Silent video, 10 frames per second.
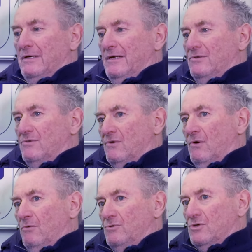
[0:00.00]
And
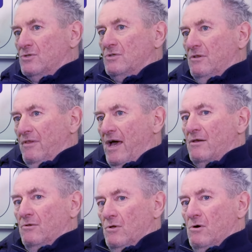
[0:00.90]
so just
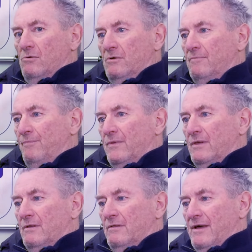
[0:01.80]
that alone,
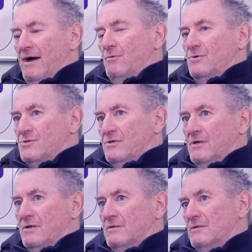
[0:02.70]
that was
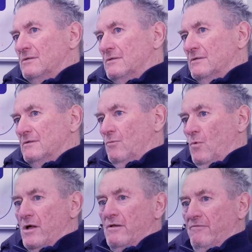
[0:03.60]
the
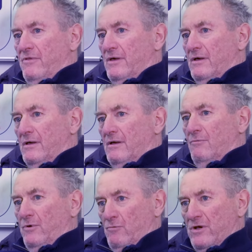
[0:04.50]
one of the,
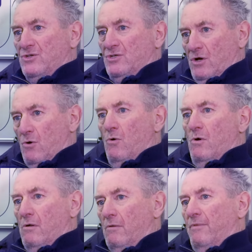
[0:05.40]
we reached a
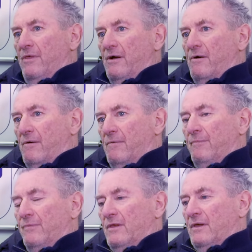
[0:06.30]
goal there,
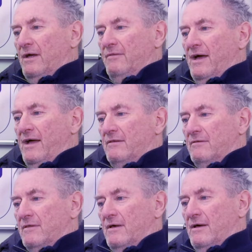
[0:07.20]
and that
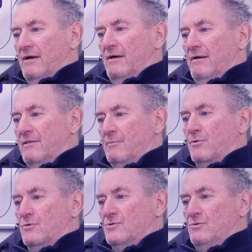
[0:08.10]
the
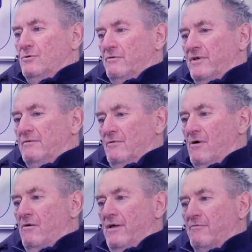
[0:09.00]
pursuit of it and
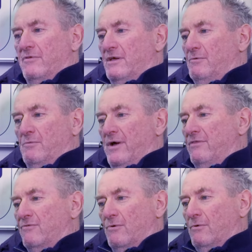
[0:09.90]
all everything we
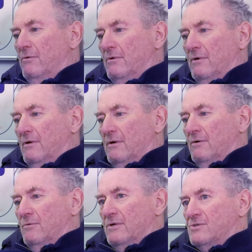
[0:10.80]
went through
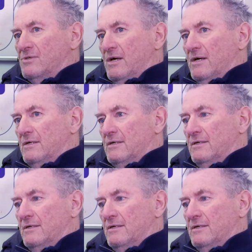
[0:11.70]
was you